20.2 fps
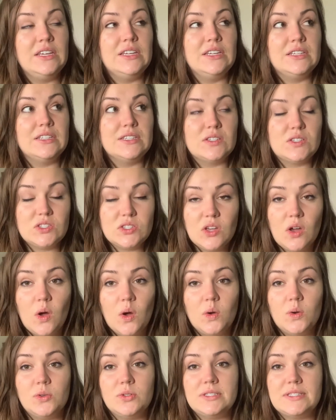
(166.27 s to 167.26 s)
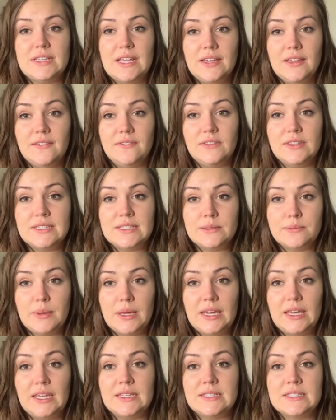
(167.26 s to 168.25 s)
So save the
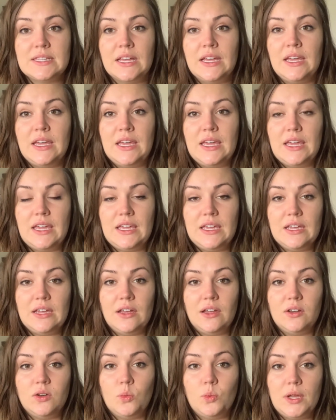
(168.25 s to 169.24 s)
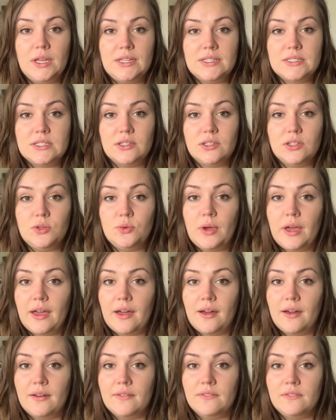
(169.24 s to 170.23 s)
space and wait until you
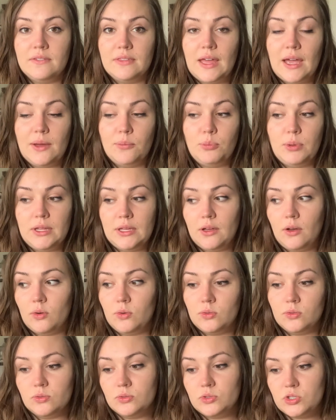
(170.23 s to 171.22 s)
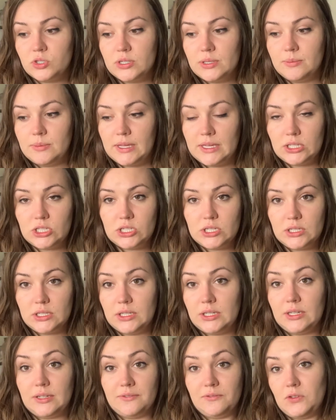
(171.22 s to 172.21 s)
have that big old dream kitchen,
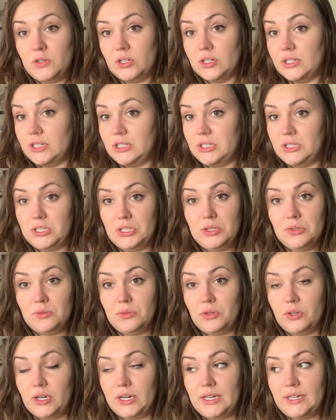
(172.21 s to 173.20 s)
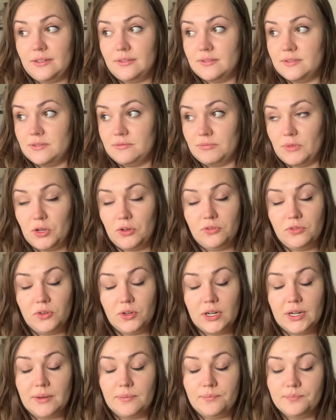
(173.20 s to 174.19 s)
and if you already do, great, go
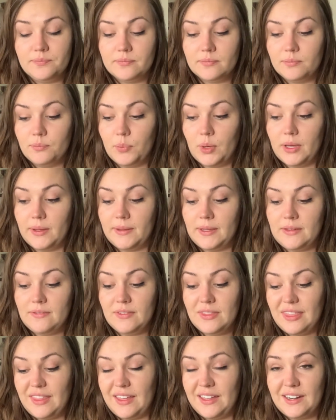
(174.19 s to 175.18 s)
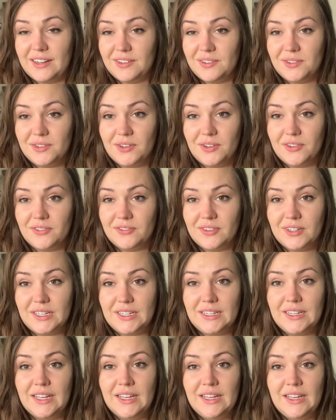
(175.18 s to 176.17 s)
for it. But even then, I don't know
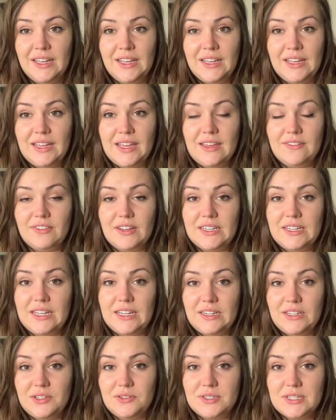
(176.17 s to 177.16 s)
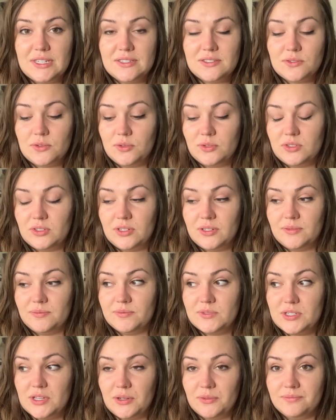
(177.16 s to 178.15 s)
if I'd get a utensil holder.
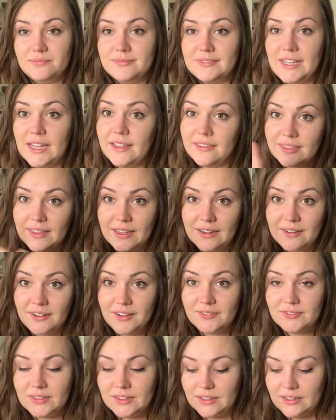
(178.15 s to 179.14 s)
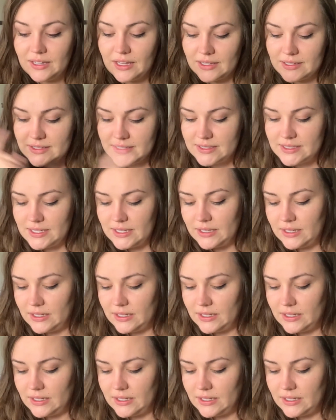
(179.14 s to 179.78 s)
So take that off the list.